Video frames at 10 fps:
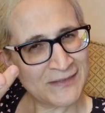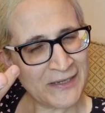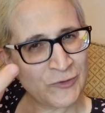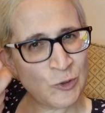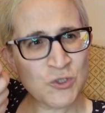
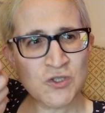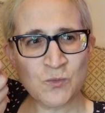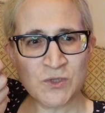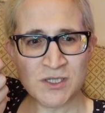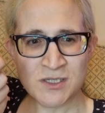evolution,
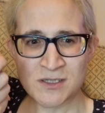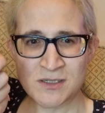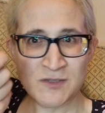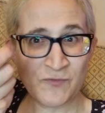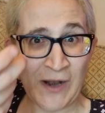which
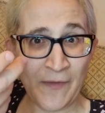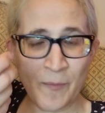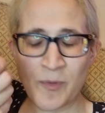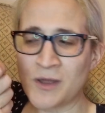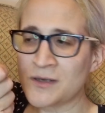is frowned
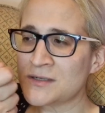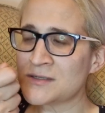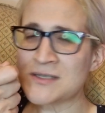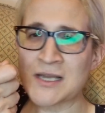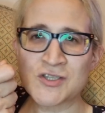upon and
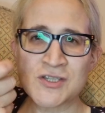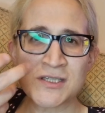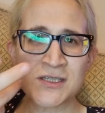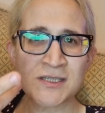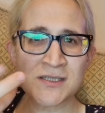is actually
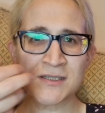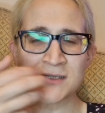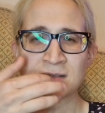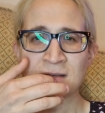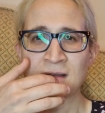seen
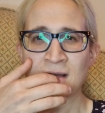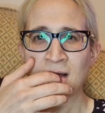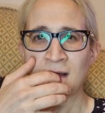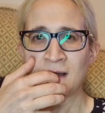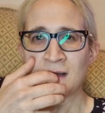as
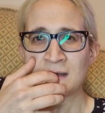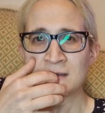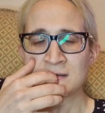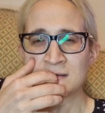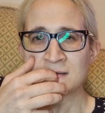
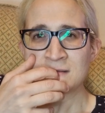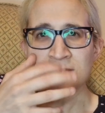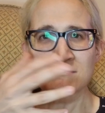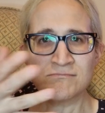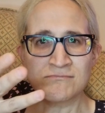as
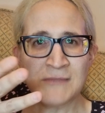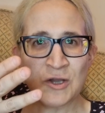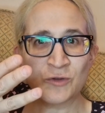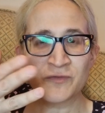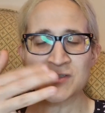
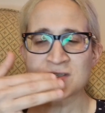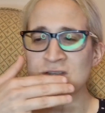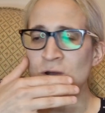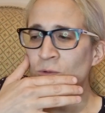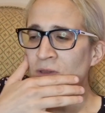not good for the
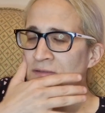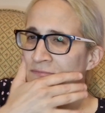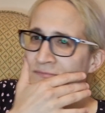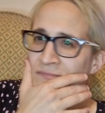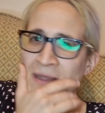soul and
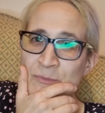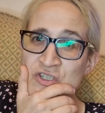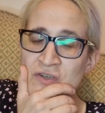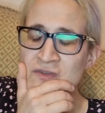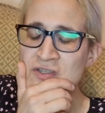
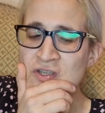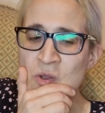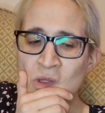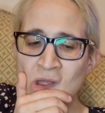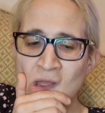damaging for the
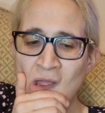soul.